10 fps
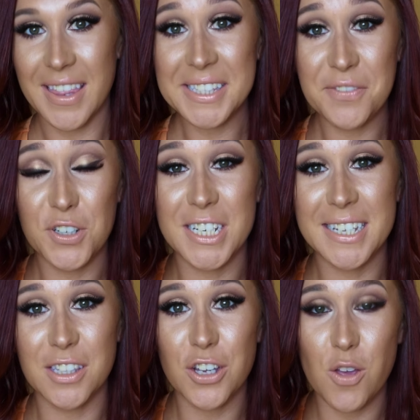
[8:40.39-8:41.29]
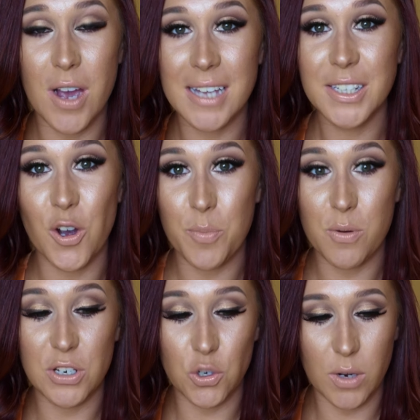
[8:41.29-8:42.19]
That's it for today's look, you guys. I hope
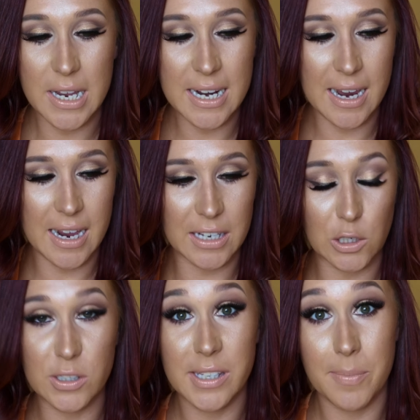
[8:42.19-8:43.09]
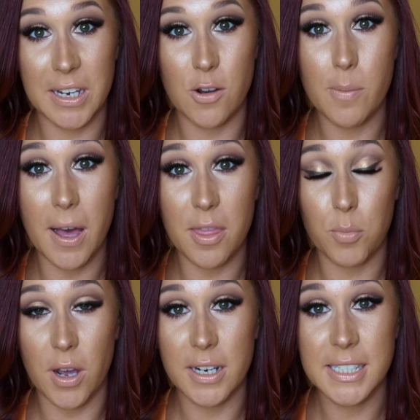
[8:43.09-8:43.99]
you enjoyed and learned something new about the
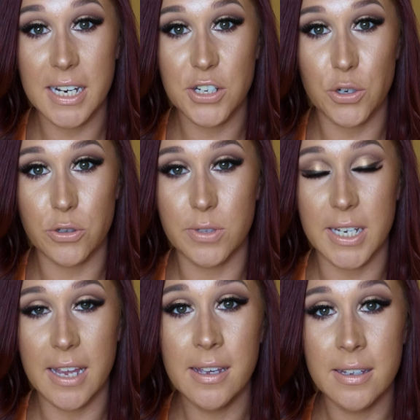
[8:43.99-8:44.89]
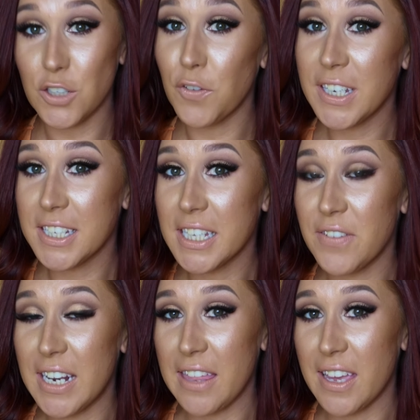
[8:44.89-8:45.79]
products that I showed you today. Don't forget to
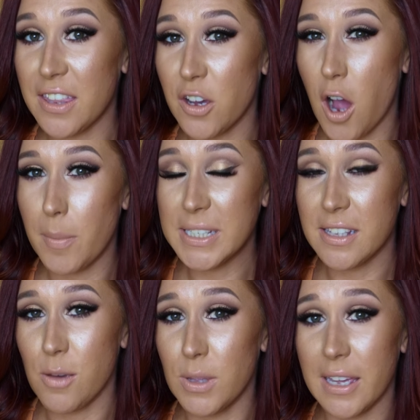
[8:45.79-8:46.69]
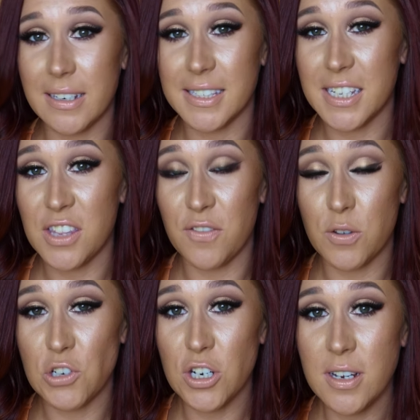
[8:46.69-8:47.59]
leave anything in the comments that you would like to see in the
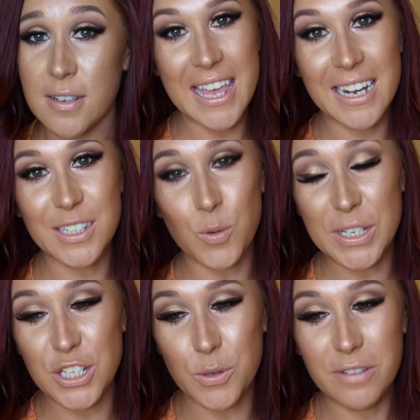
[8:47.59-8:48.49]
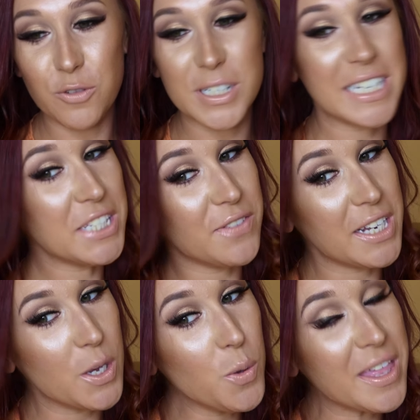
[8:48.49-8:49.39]
future. That is going to do it for today's
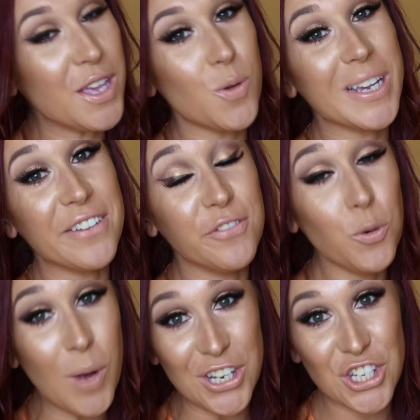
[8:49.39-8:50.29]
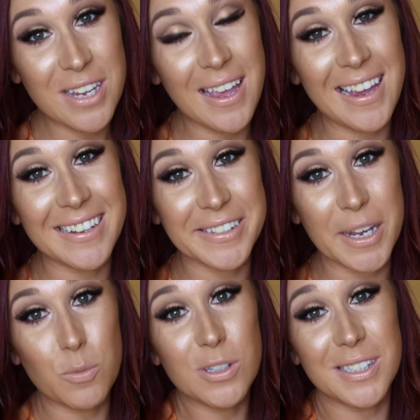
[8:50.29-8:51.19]
video. Thank you again for watching, and
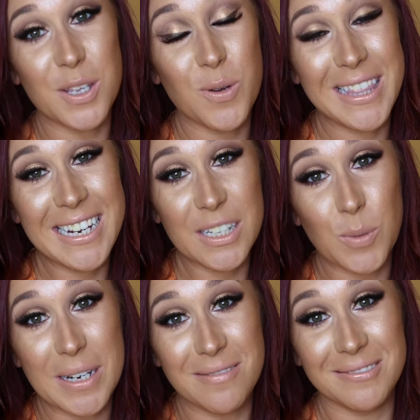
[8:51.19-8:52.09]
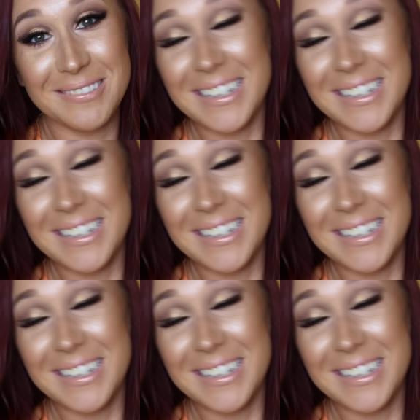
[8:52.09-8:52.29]
I will see you in Bye. the next one.